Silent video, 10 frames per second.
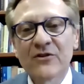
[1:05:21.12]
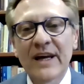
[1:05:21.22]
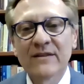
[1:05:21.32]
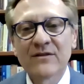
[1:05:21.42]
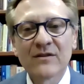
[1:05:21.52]
the
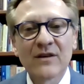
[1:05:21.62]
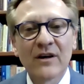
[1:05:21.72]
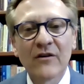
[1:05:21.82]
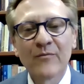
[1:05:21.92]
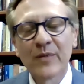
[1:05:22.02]
chances
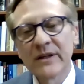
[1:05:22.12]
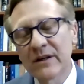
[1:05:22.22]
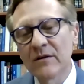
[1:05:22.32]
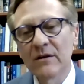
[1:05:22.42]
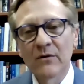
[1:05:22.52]
of
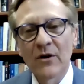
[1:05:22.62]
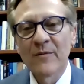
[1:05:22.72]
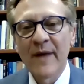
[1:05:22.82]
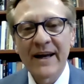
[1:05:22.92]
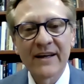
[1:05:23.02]
political or
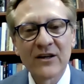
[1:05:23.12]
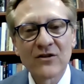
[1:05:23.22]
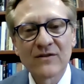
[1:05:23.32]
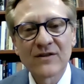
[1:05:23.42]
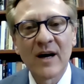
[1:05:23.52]
other
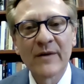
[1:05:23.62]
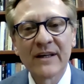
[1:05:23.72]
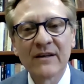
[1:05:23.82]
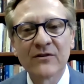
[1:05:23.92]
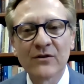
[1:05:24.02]
machinations
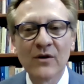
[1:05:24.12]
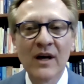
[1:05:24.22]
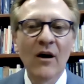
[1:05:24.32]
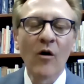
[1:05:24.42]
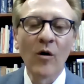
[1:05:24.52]
coming in to
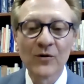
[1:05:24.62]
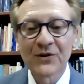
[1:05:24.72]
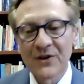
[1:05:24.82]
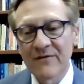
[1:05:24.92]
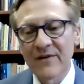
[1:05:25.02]

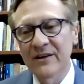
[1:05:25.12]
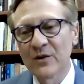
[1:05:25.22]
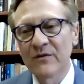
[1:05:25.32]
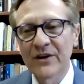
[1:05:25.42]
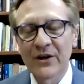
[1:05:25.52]
alter the
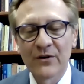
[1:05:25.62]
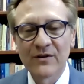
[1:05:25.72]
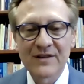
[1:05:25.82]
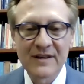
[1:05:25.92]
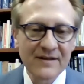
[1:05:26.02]
value of the
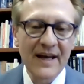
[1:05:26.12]
currency,